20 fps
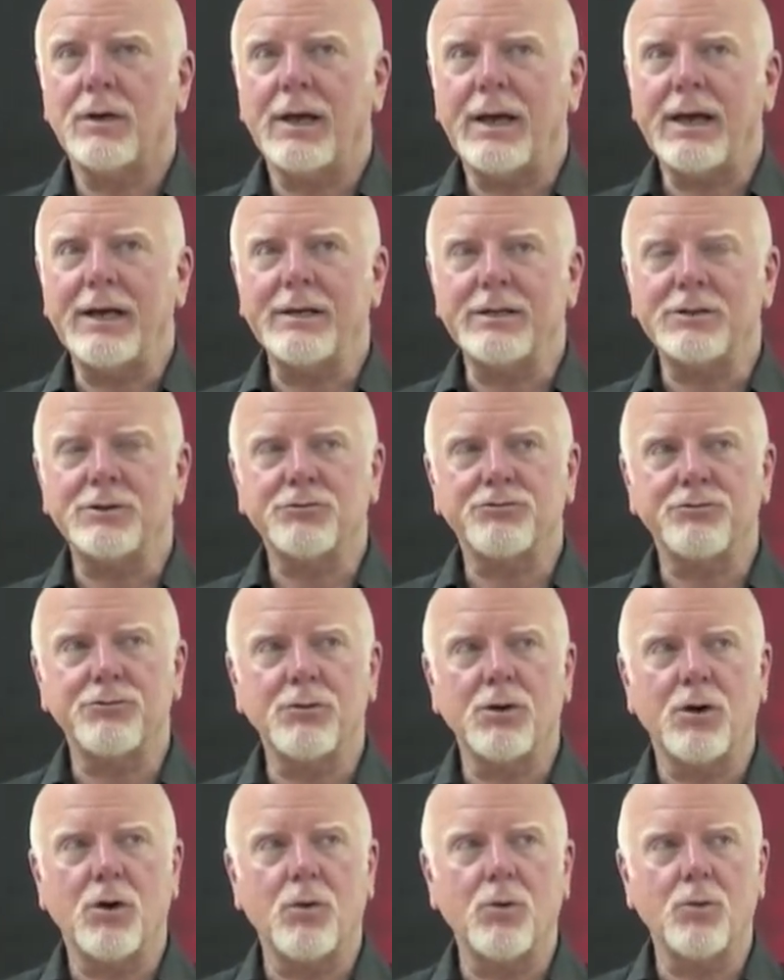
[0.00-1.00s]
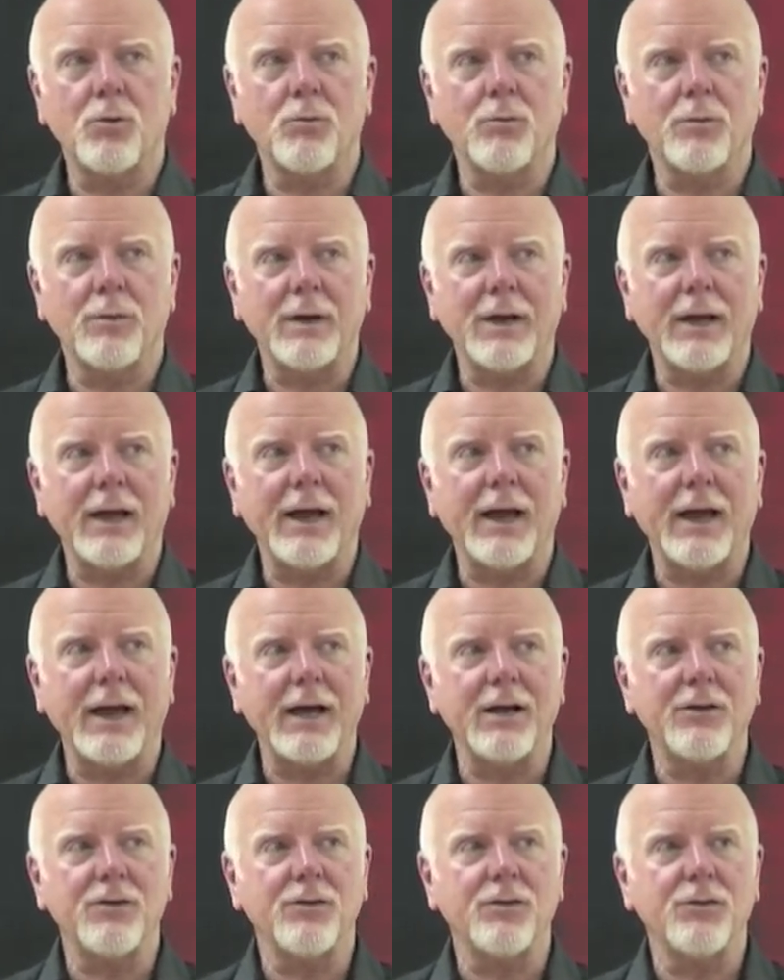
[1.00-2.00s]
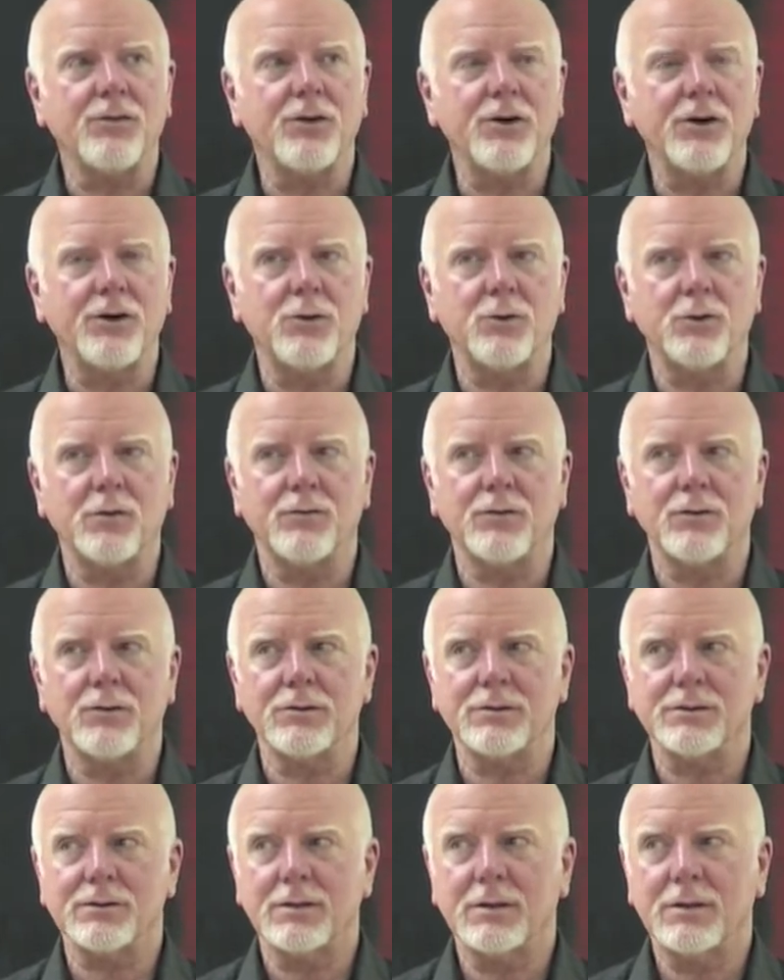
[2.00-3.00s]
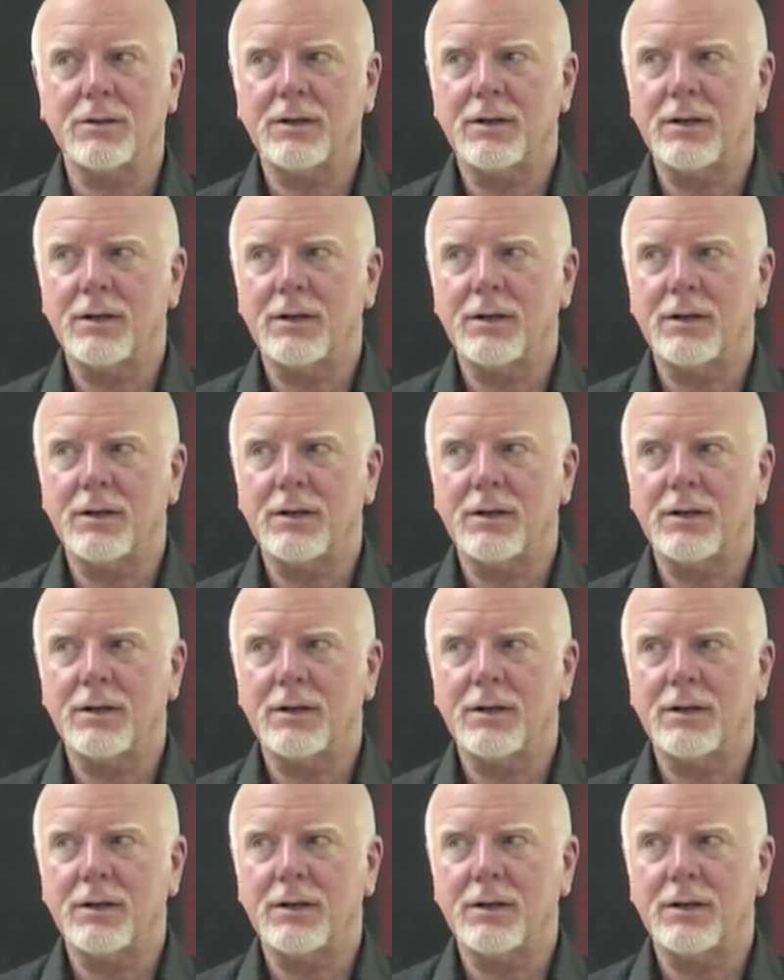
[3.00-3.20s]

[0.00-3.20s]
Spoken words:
in its true home in the universe,